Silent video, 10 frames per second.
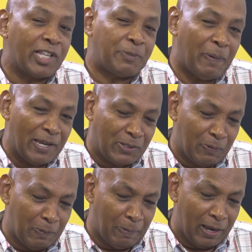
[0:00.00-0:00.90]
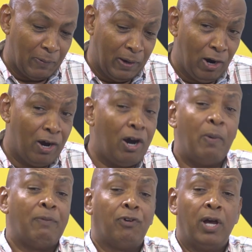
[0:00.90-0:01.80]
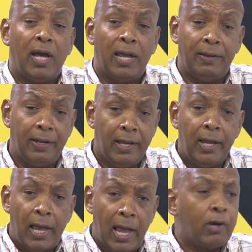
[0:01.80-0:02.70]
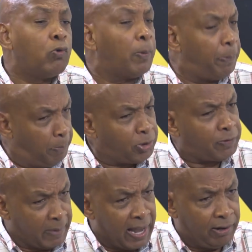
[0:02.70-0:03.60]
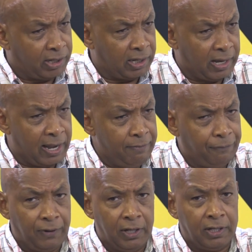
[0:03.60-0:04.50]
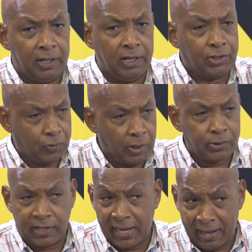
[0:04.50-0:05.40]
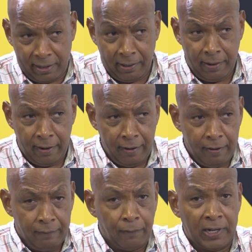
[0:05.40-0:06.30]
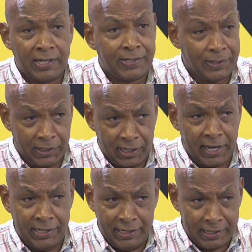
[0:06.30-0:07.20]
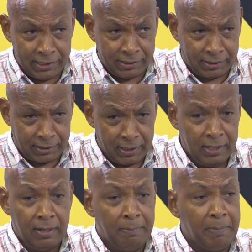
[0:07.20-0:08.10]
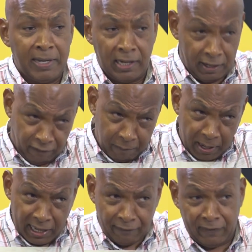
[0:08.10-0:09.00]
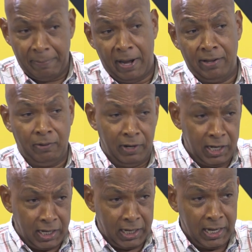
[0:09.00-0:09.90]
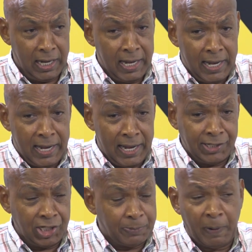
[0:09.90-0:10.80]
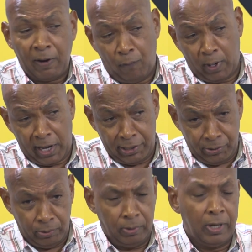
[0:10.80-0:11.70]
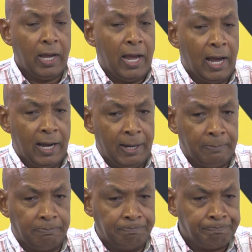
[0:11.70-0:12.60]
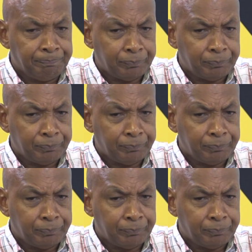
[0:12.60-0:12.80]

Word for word: that spice with me, by the way. However, I, I grew up much of my adult life in, in Toronto, Canada, okay. for the last 39 years. Mm -hmm. Met the love of my life there, by the way, and she's part of what I do. Um,